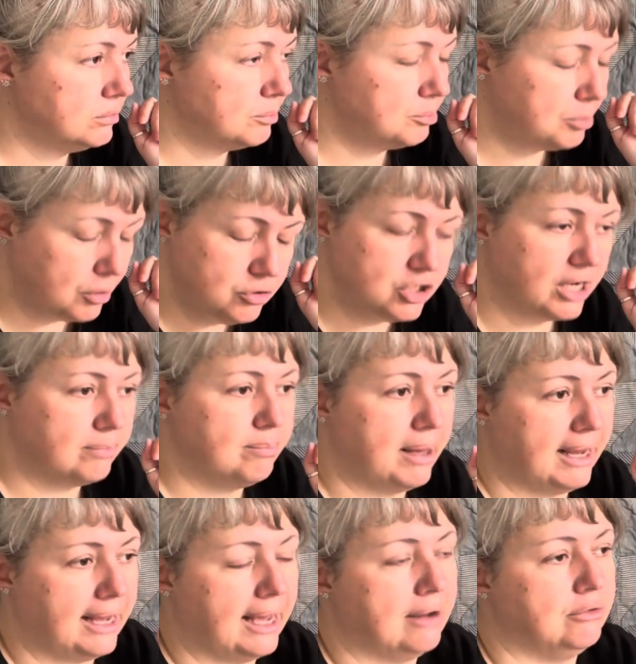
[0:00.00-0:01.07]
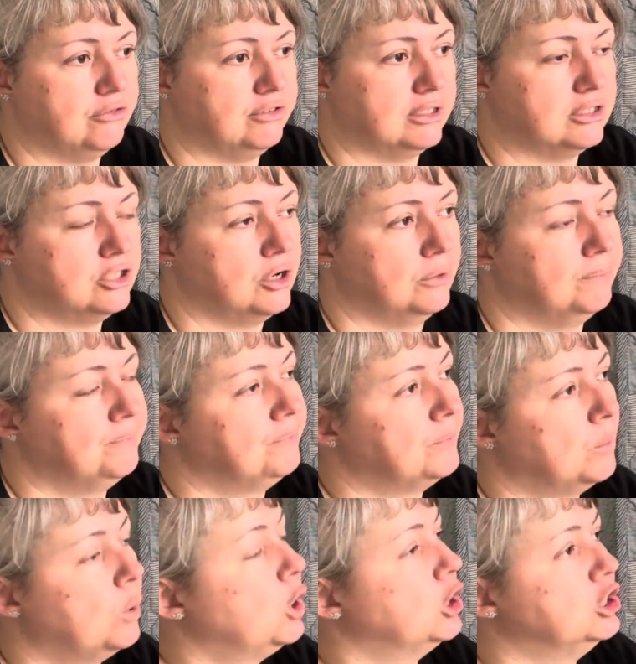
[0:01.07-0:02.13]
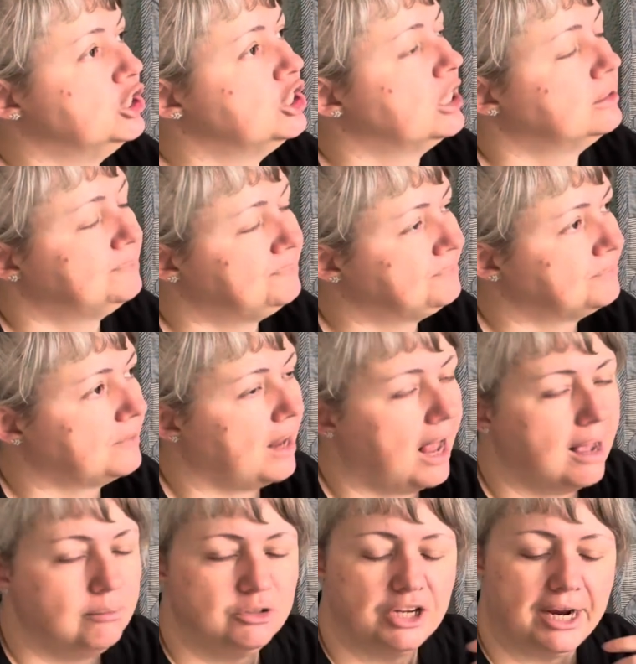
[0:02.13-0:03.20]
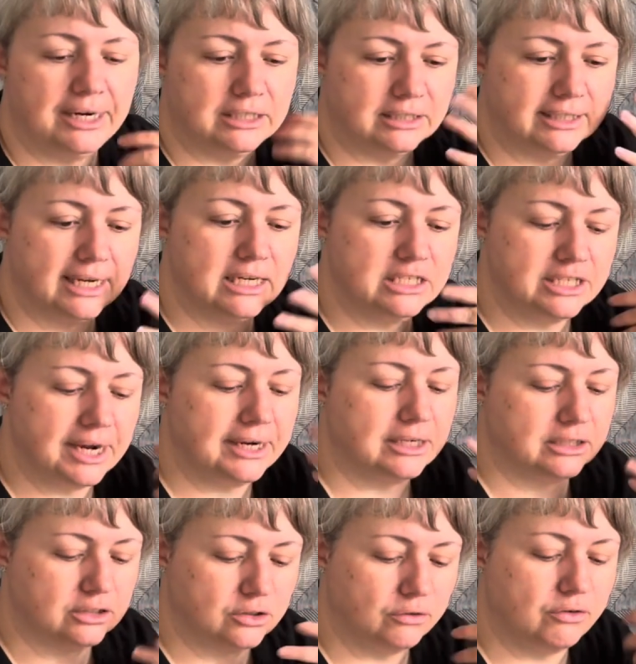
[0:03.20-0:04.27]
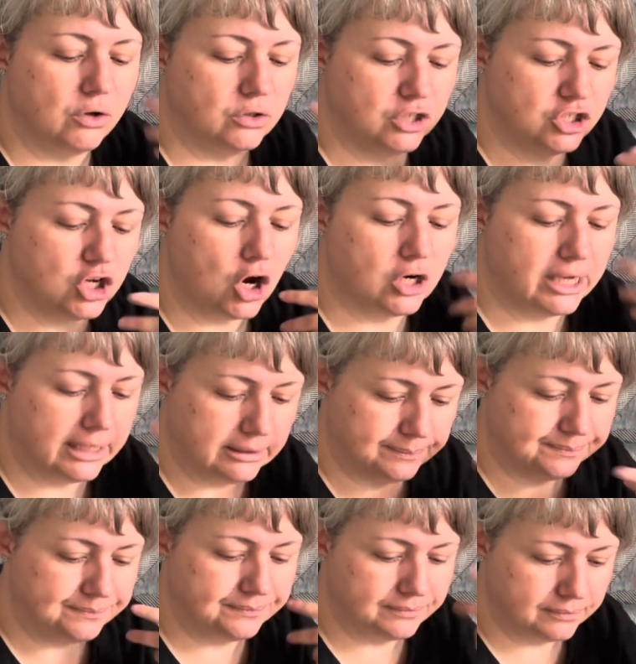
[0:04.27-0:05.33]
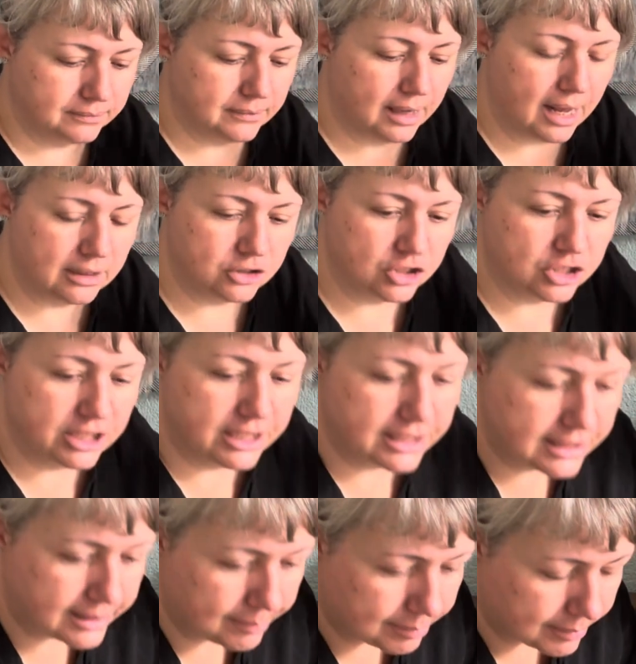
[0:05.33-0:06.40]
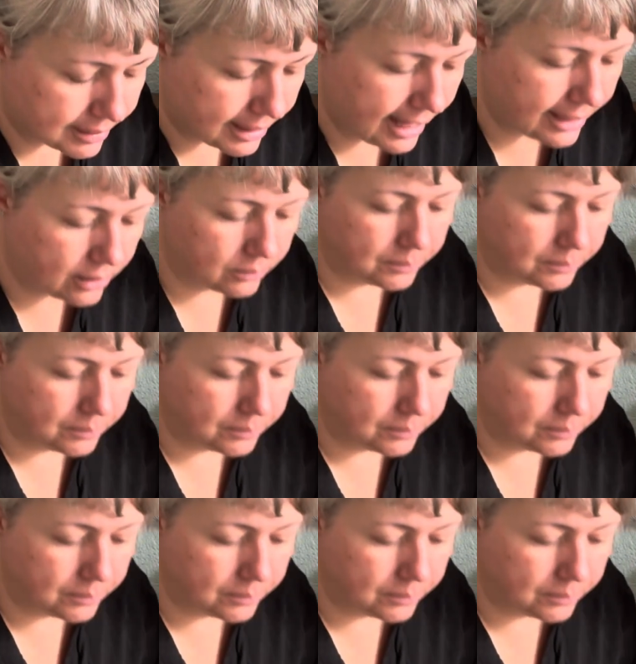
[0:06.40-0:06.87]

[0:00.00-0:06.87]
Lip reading: project bag out of it. So I'm tired, getting tired of all the talking. I'll just need a sip. Hang on.